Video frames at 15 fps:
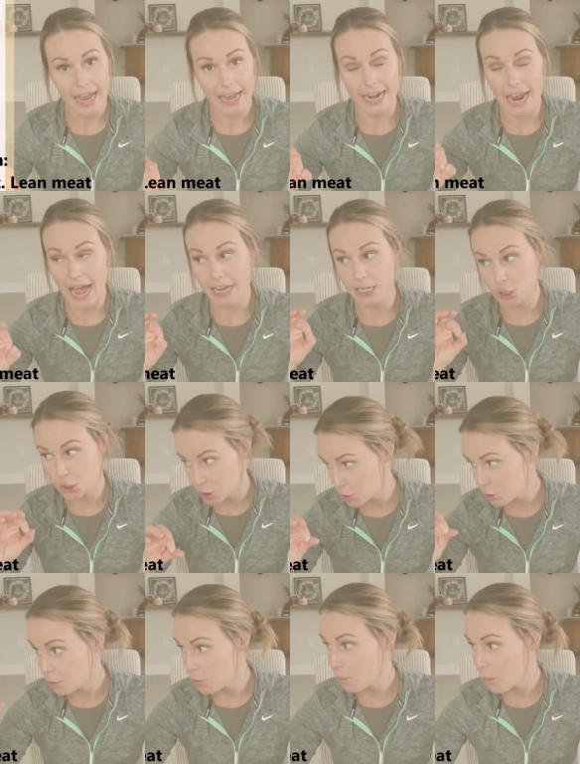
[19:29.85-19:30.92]
and I
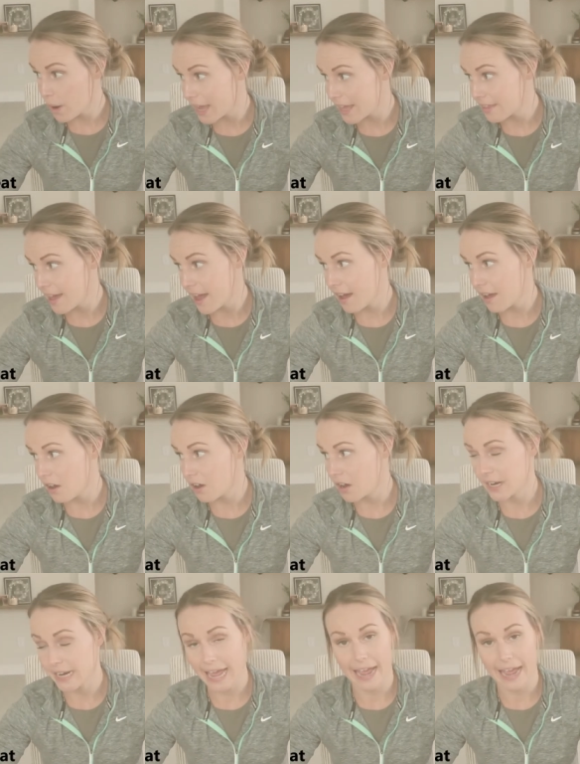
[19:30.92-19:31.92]
do weigh that on